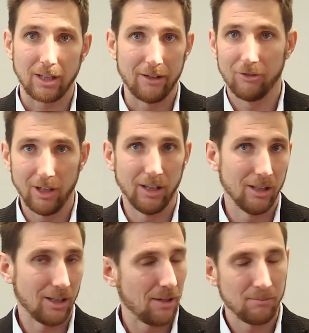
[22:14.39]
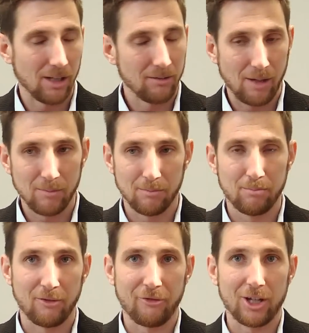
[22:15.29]
I'm a
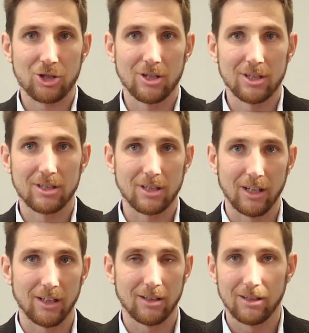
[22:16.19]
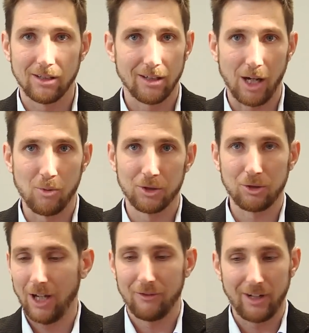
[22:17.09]
perfectionist, and I want
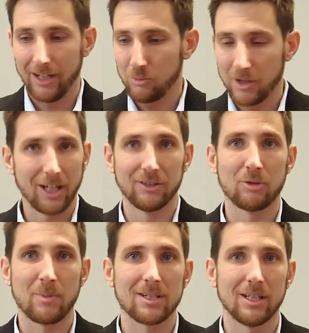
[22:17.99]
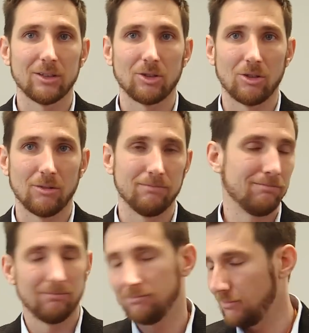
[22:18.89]
to have like 100% or
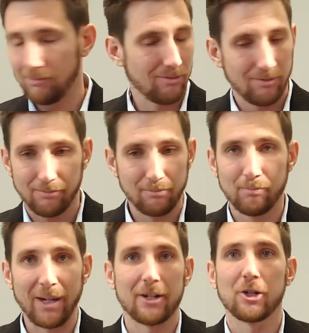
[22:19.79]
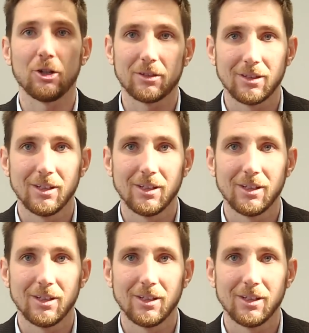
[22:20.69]
better not.